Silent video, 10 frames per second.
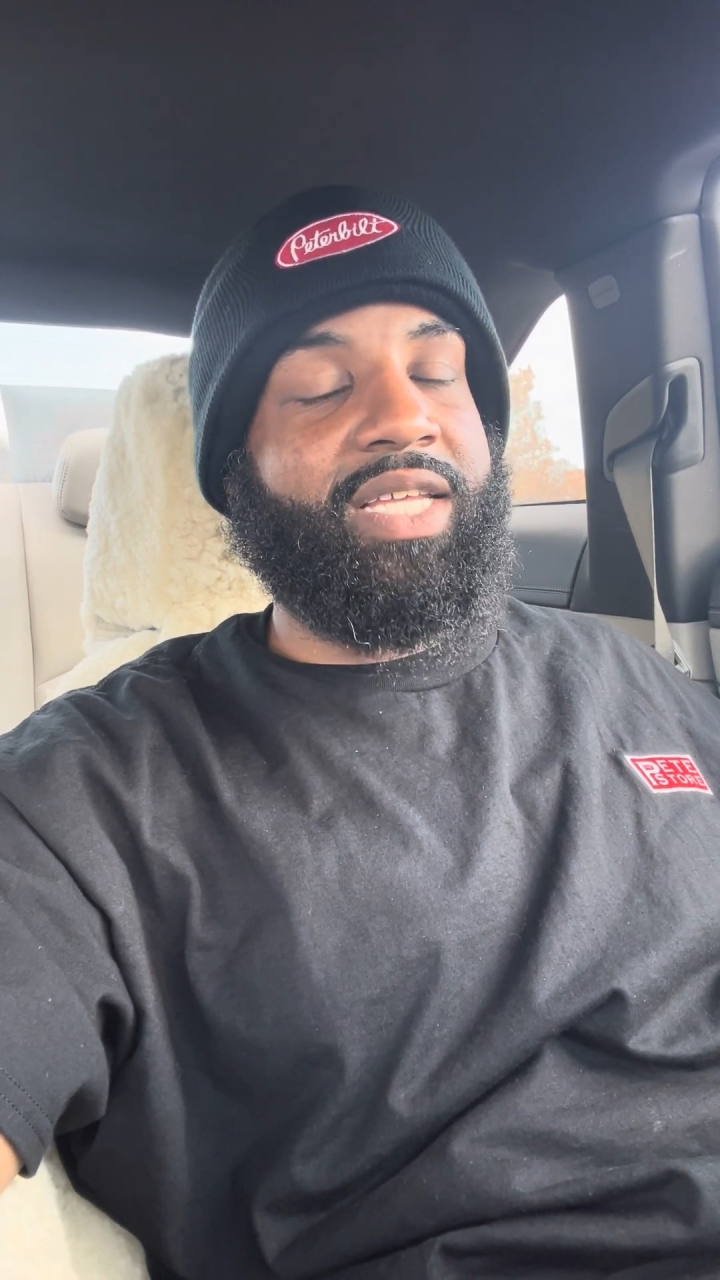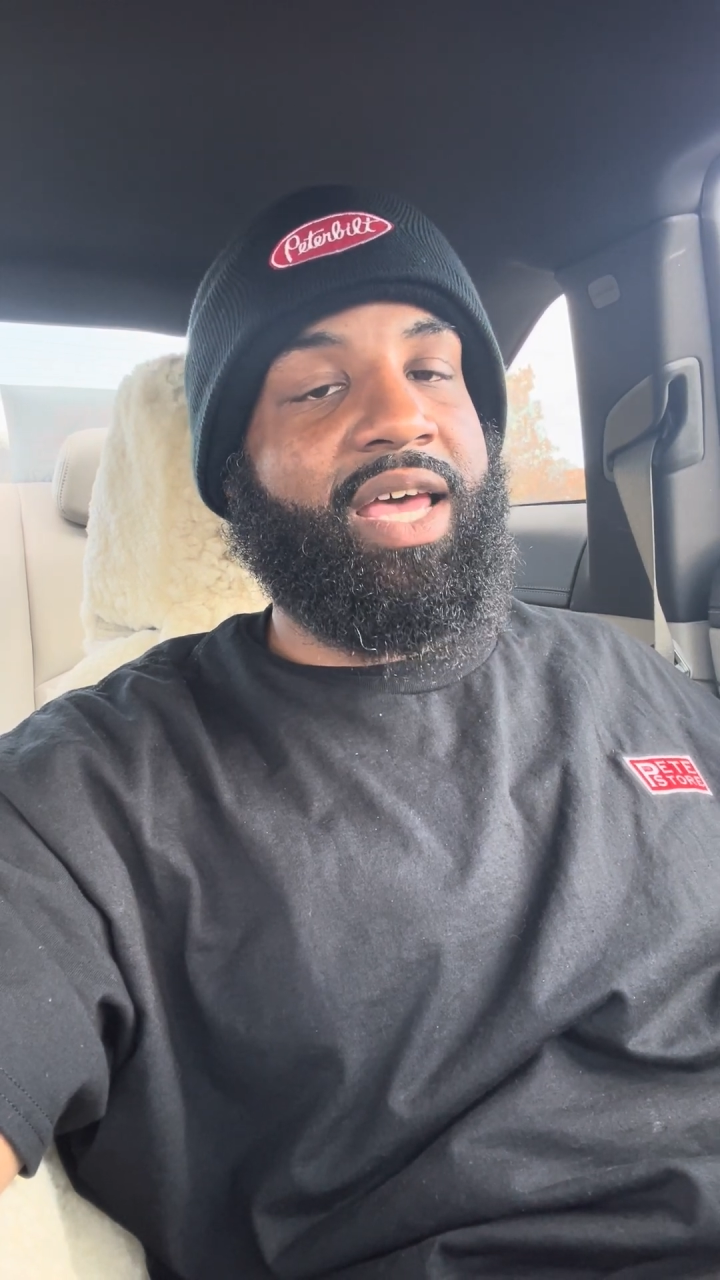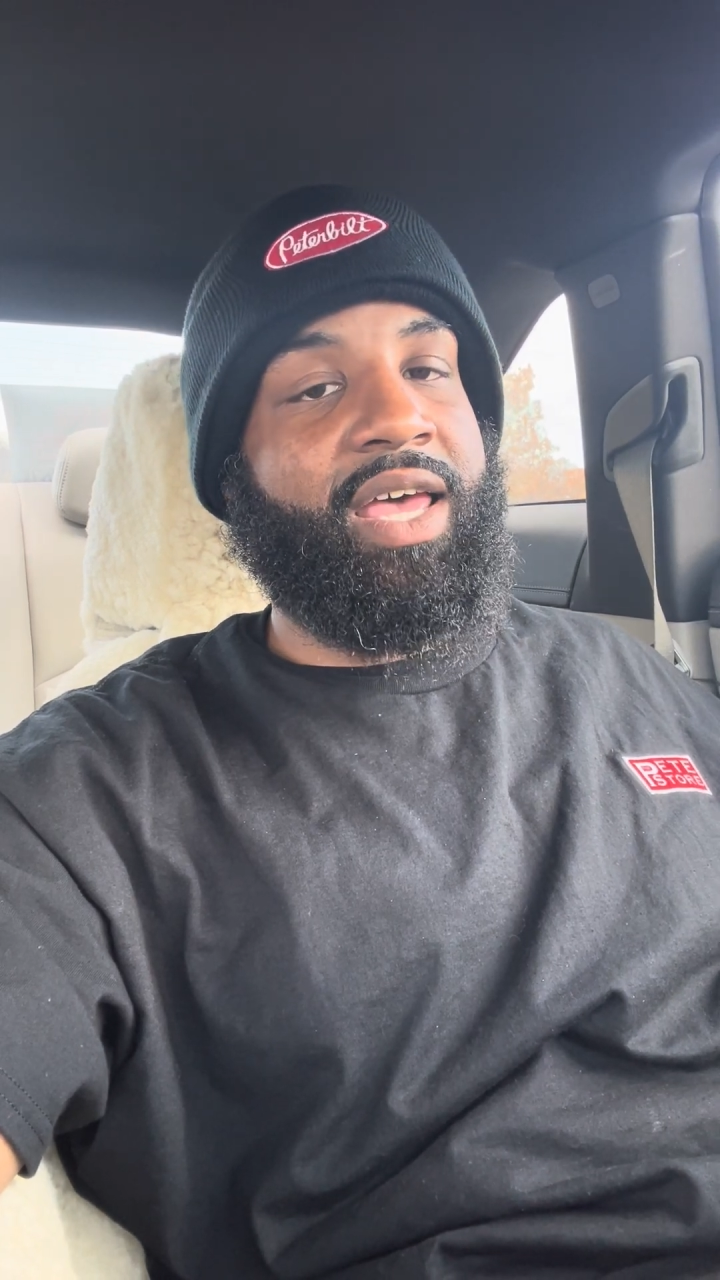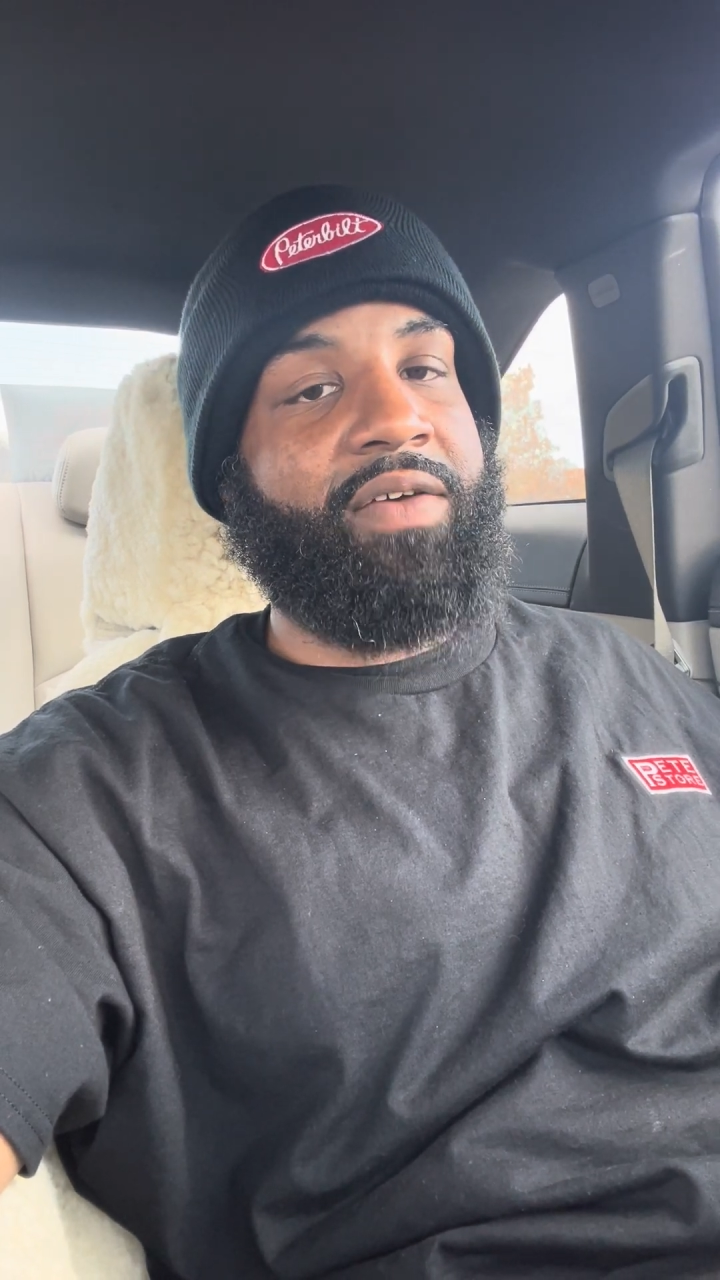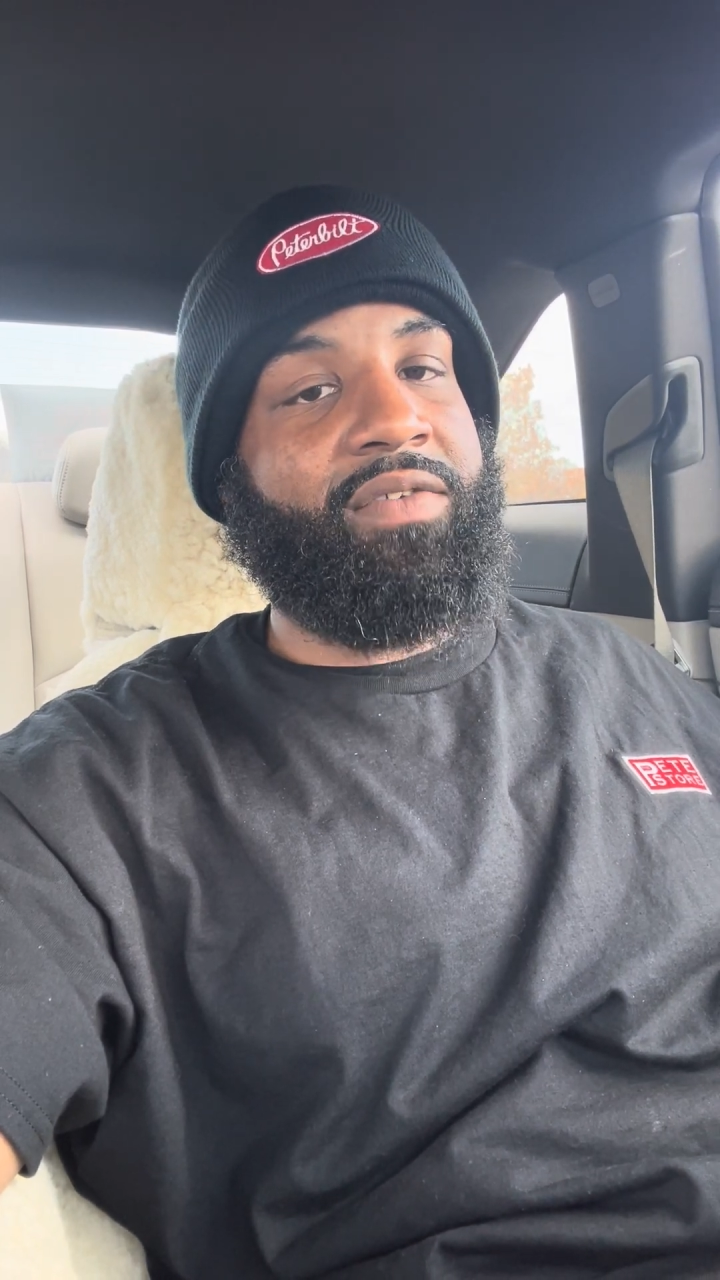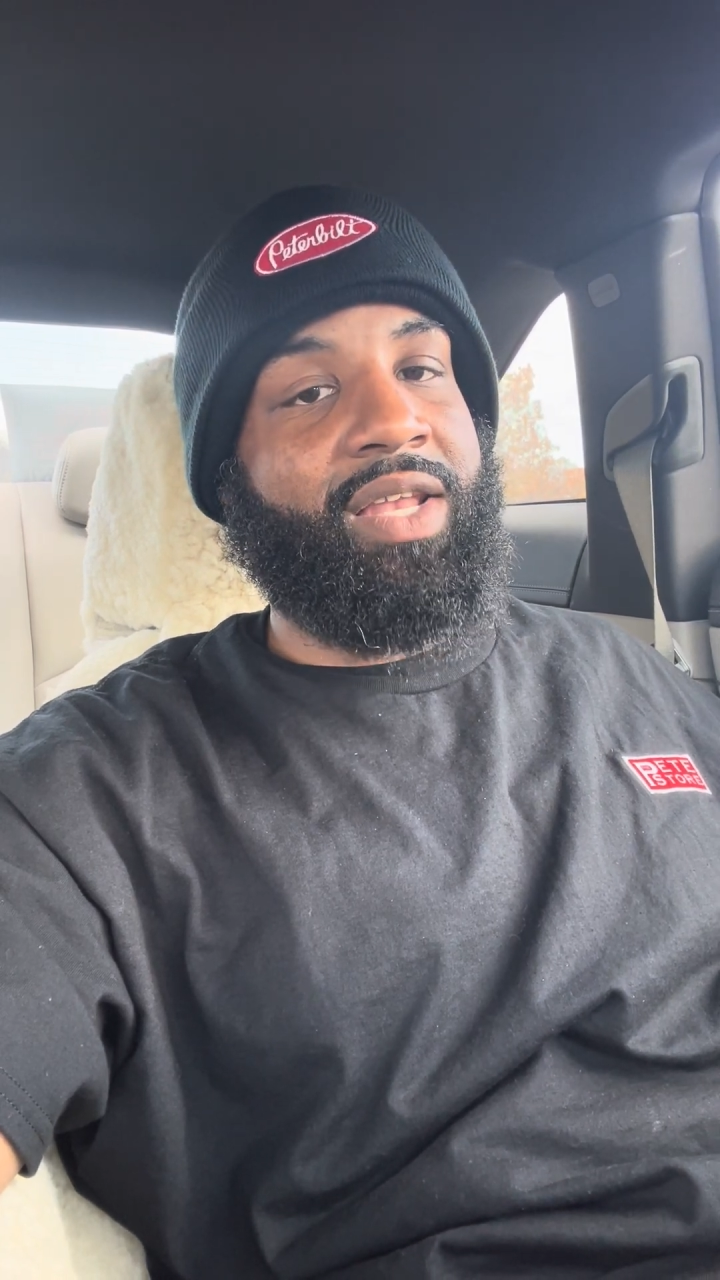have